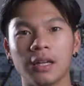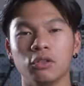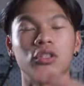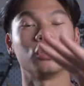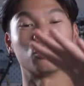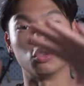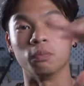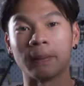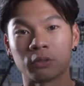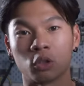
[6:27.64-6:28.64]
And using the
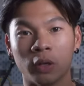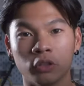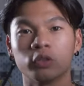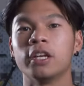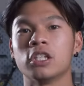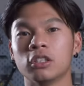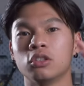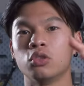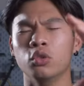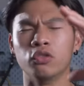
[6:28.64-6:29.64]
Google Maps terrain
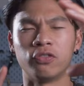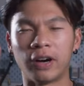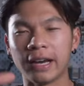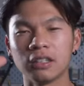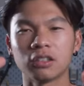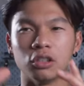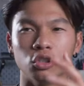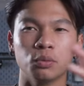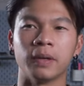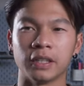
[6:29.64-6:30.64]
location to find
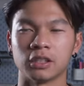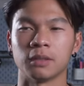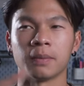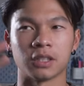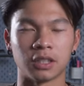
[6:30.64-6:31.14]
new places in my